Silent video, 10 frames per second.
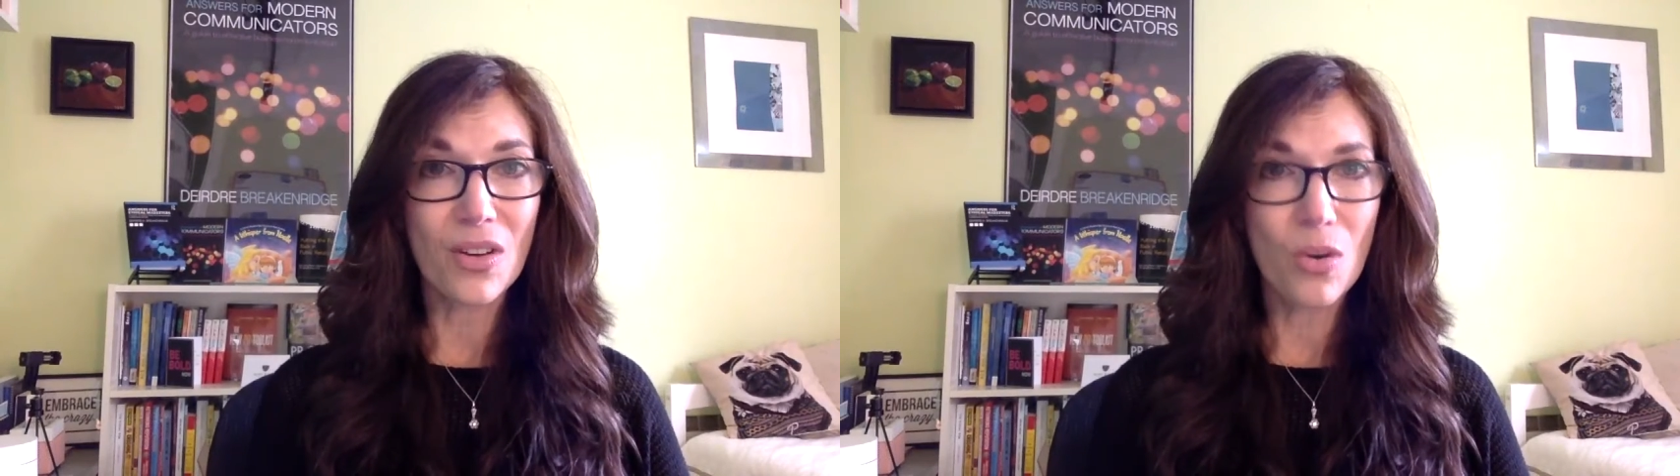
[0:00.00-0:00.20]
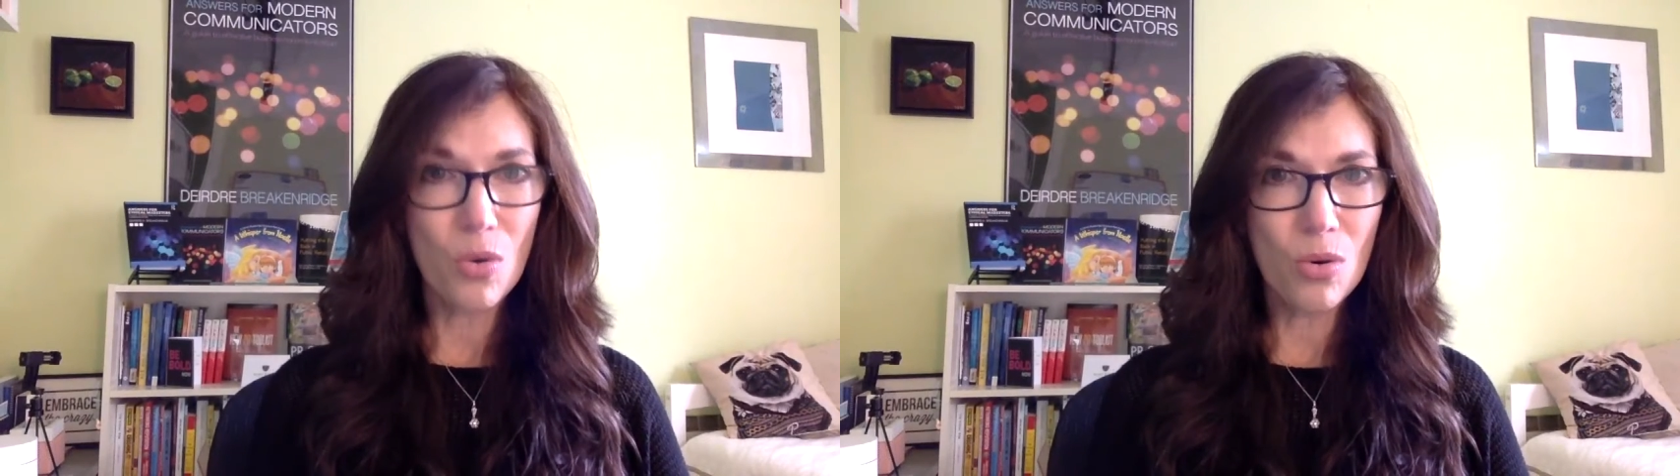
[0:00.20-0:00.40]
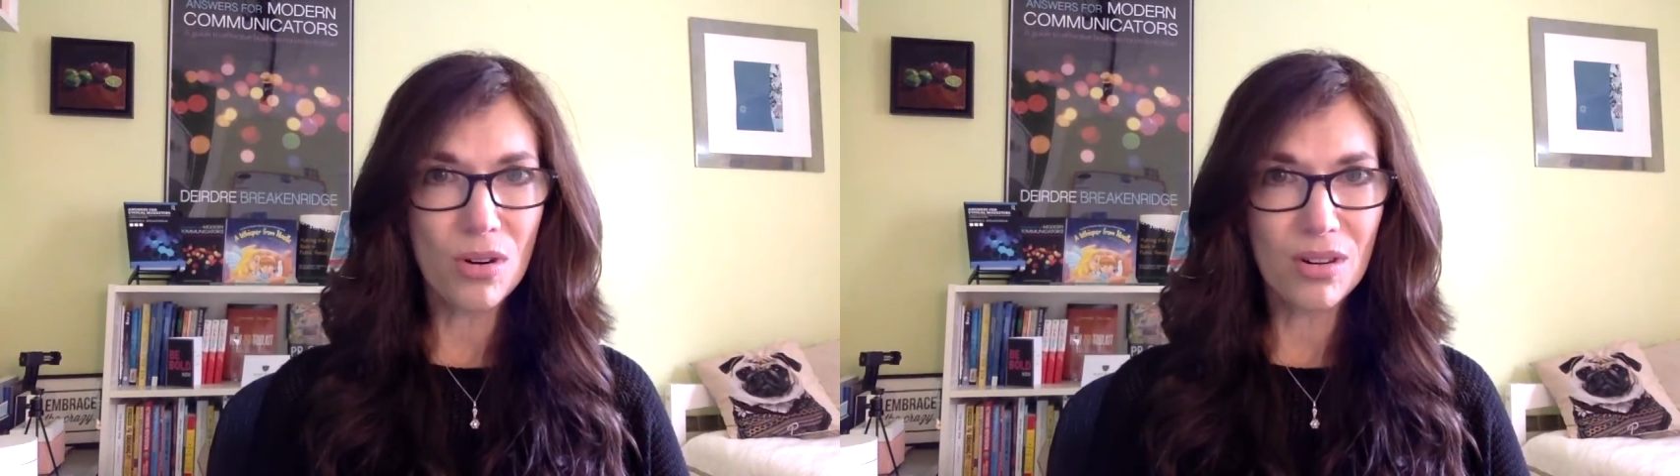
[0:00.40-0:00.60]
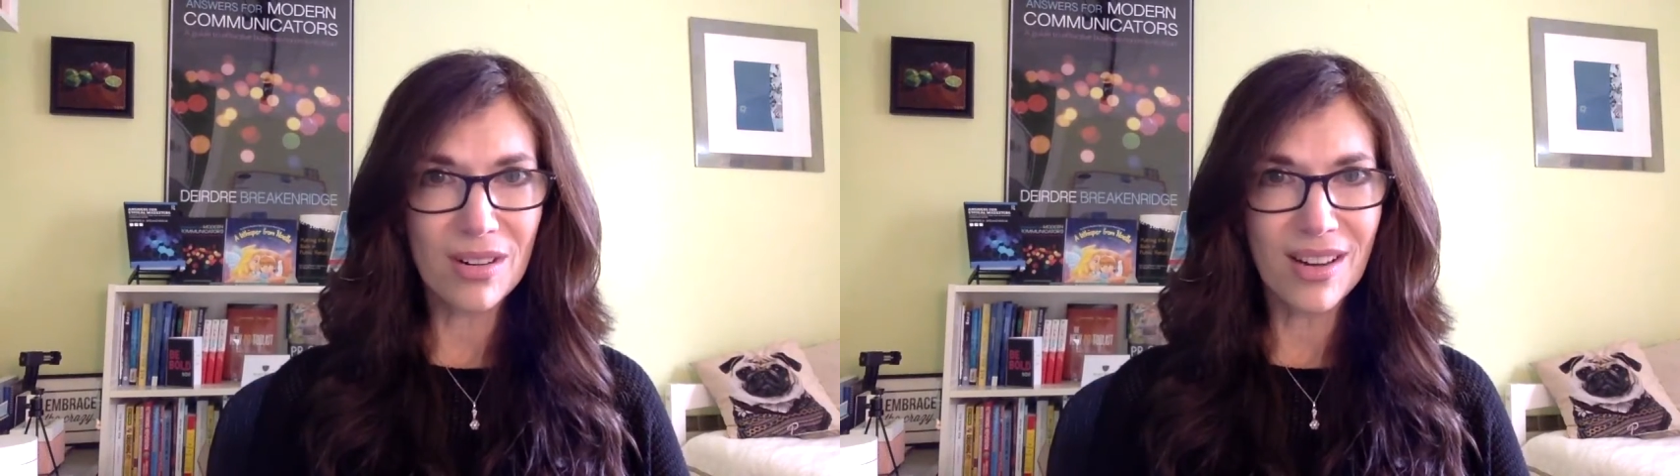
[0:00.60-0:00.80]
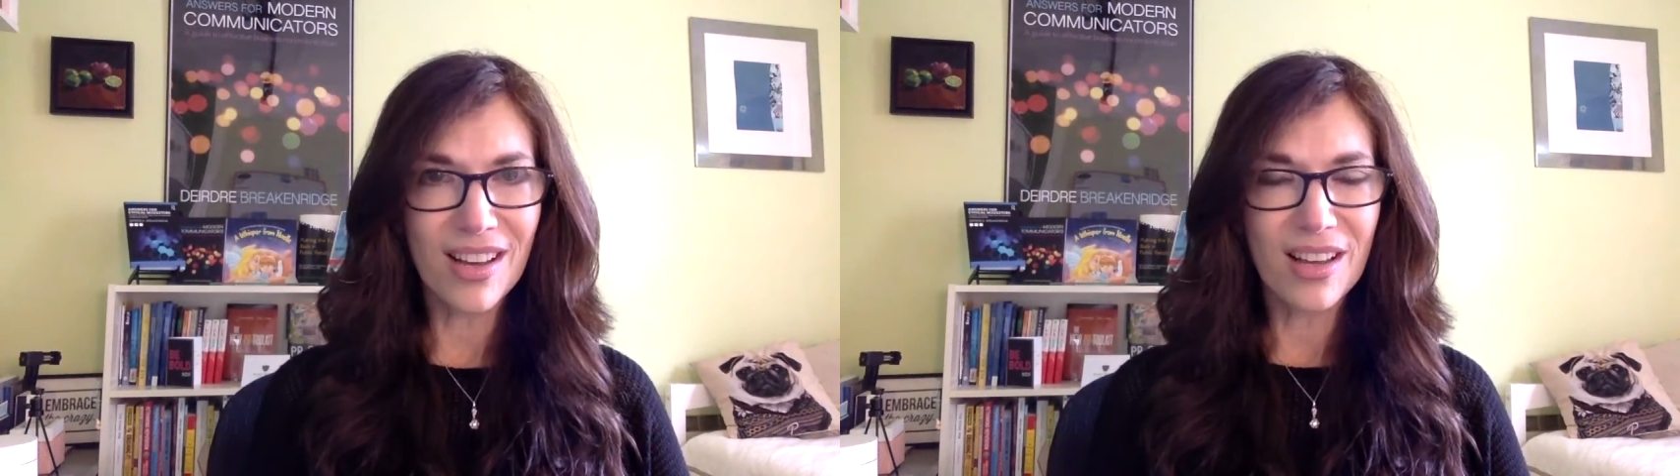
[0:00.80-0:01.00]

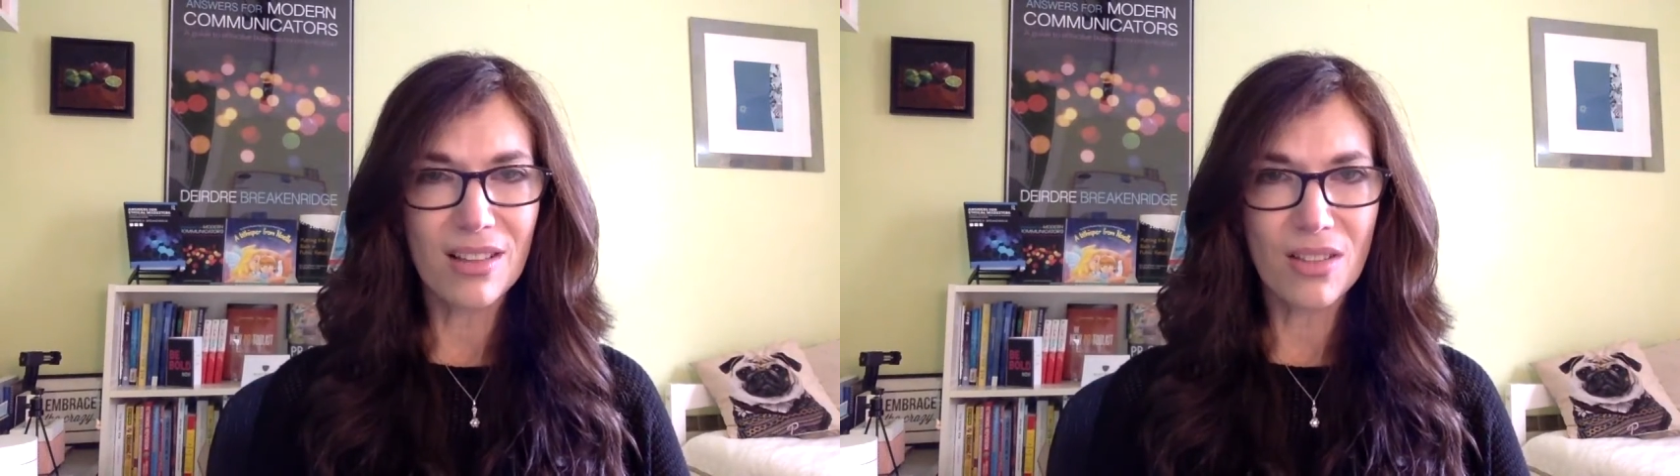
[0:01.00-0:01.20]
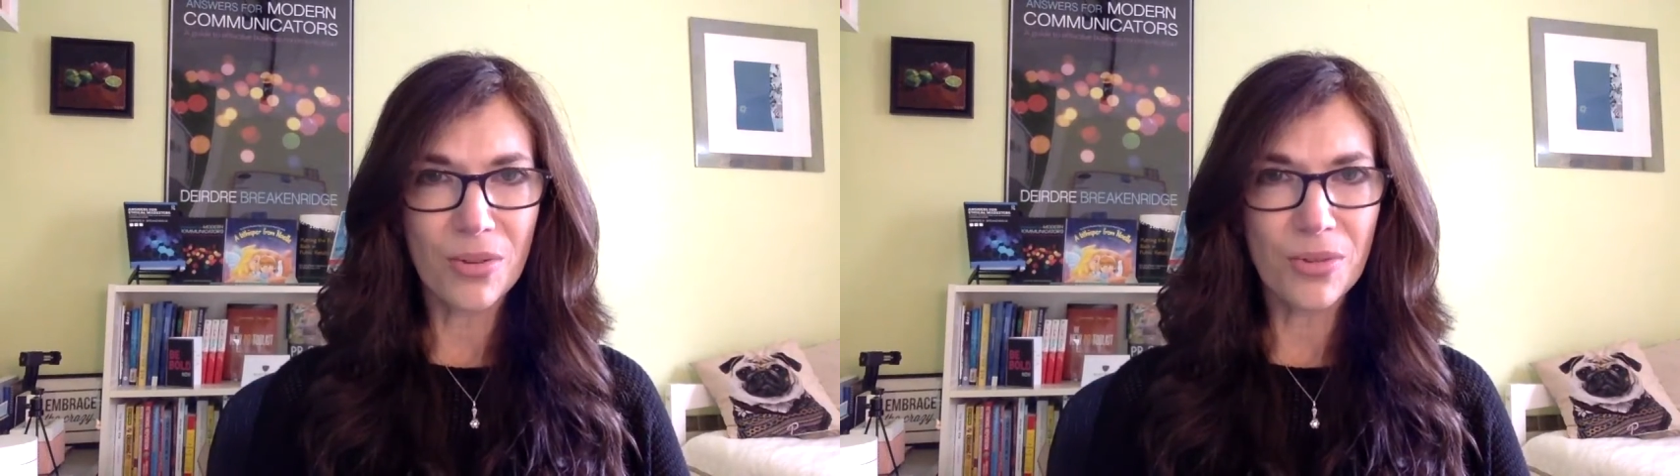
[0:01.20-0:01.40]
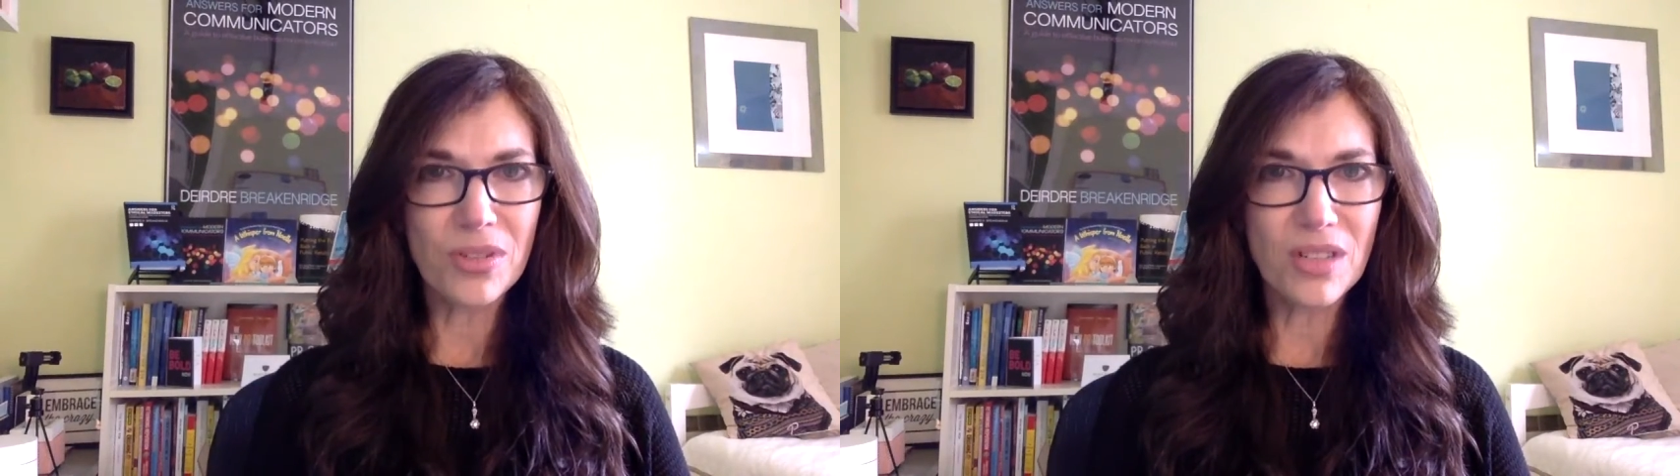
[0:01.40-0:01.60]
Or those